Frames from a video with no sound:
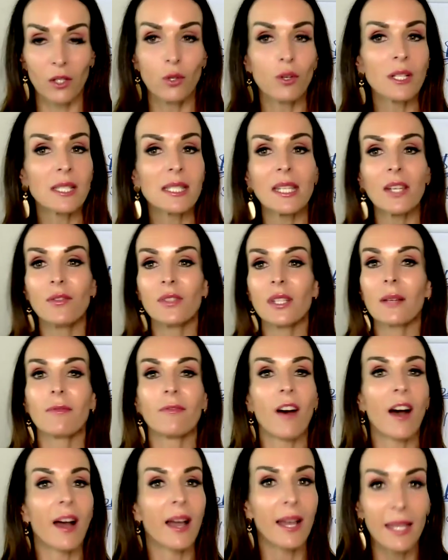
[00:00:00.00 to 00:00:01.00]
You received
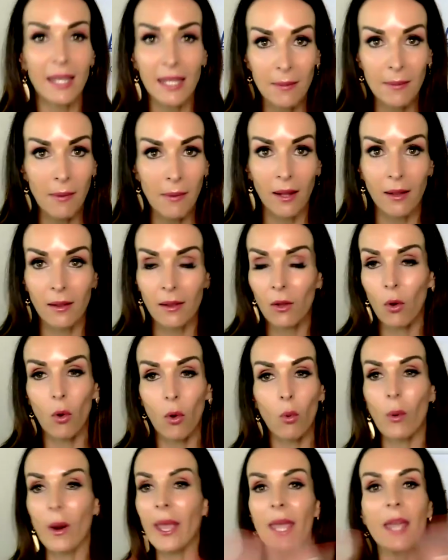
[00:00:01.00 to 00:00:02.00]
it via email
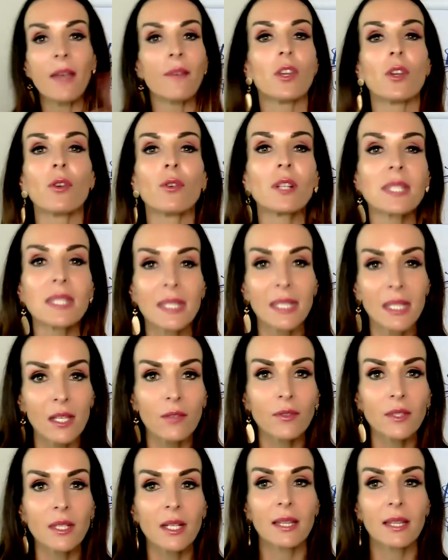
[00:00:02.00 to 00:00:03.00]
or wherever you
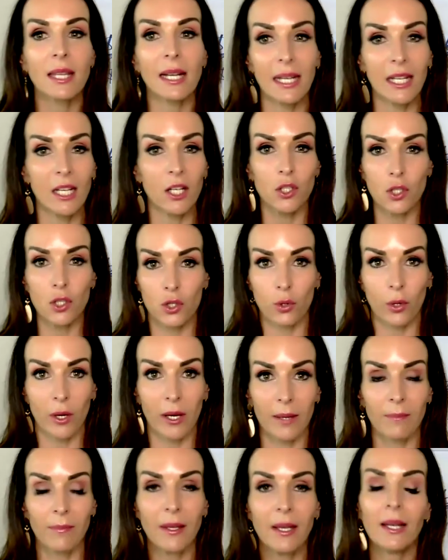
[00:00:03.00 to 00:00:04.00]
received the link to
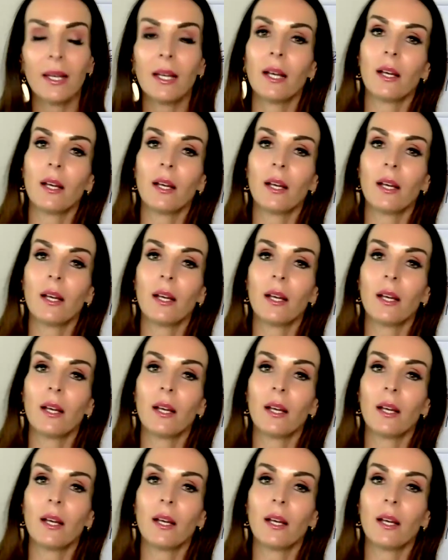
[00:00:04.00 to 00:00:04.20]
join.